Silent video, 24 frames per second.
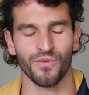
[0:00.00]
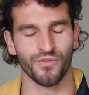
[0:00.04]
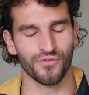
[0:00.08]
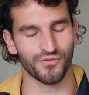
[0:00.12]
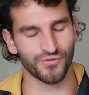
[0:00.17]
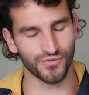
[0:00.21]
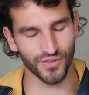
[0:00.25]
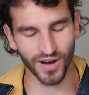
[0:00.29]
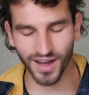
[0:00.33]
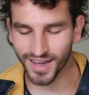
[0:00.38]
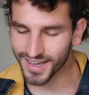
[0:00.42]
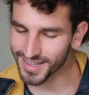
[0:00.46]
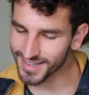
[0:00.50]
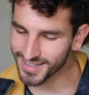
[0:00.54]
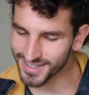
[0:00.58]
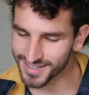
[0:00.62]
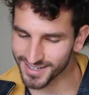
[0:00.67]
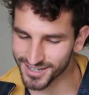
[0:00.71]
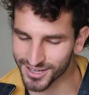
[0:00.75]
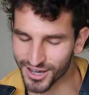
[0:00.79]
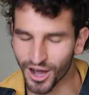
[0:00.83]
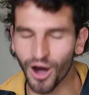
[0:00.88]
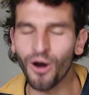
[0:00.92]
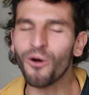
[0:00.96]

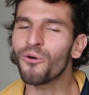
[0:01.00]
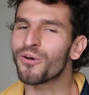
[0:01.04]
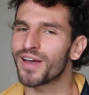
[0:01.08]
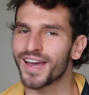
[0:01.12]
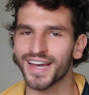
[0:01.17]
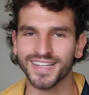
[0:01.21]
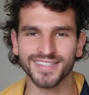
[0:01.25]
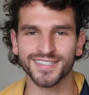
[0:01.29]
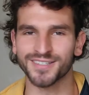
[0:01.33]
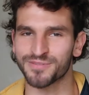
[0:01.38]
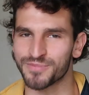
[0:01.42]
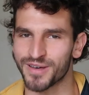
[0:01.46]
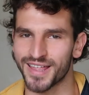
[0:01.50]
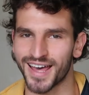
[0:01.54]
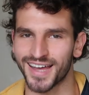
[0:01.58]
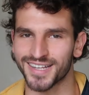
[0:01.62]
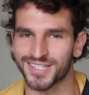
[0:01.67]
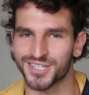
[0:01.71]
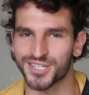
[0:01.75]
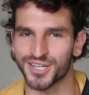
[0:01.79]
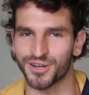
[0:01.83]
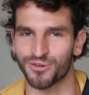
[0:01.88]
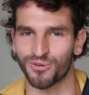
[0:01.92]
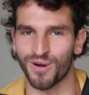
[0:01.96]
fucking go get some of that
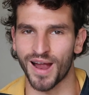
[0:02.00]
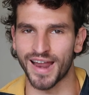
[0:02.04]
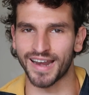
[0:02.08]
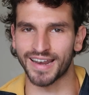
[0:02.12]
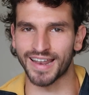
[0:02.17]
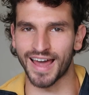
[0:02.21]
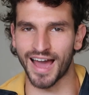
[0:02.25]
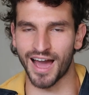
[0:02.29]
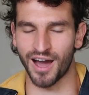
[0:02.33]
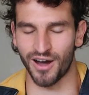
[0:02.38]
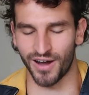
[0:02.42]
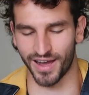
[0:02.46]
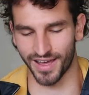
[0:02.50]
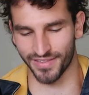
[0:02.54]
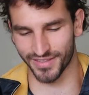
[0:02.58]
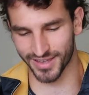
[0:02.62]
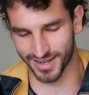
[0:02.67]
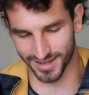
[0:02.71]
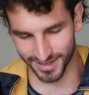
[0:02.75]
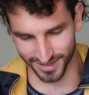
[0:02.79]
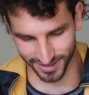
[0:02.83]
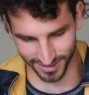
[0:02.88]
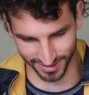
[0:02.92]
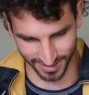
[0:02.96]
shit right now and
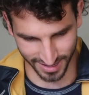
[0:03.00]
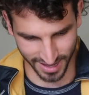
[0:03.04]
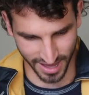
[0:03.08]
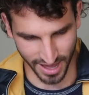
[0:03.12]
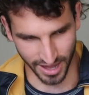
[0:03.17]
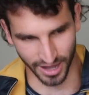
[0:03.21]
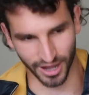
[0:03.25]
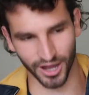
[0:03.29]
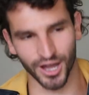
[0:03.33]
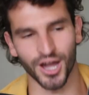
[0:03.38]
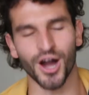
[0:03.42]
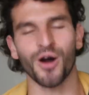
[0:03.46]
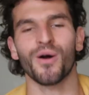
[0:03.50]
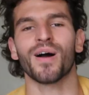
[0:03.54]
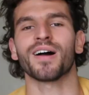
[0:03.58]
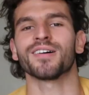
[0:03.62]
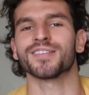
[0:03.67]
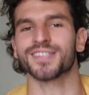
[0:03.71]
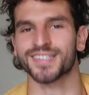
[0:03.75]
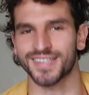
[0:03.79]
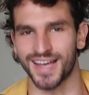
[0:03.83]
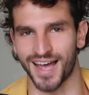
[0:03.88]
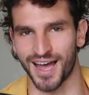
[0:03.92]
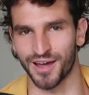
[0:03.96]
then and go
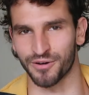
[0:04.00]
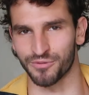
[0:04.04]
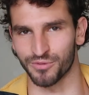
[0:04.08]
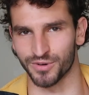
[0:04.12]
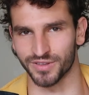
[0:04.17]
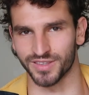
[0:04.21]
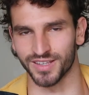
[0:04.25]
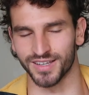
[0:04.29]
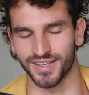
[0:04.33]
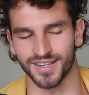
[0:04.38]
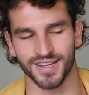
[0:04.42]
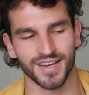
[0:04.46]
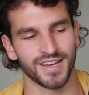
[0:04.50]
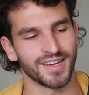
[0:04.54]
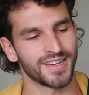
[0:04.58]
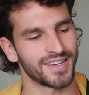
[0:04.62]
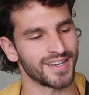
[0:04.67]
outside with it.